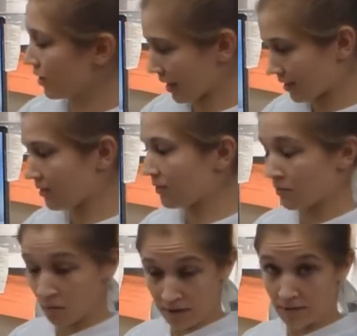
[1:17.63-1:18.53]
look at the
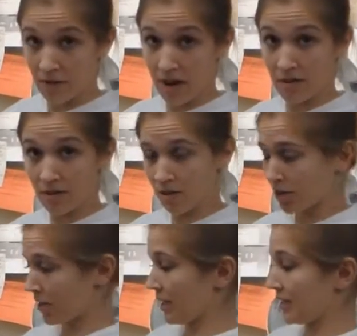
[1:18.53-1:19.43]
24-hour
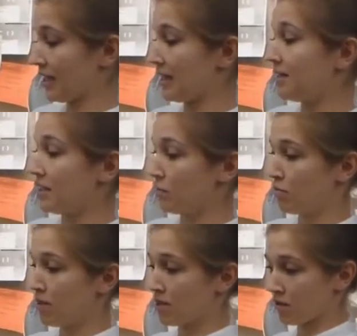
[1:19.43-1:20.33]
cultures, like I said, and these
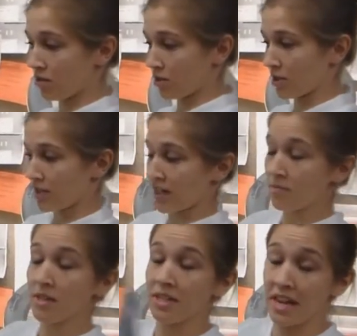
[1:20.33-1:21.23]
would be the cultures
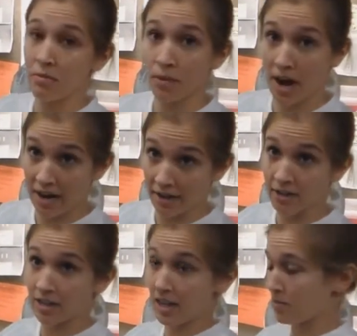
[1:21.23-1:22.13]
set up the day
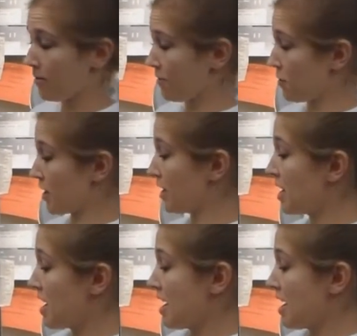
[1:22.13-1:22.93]
prior, the day before,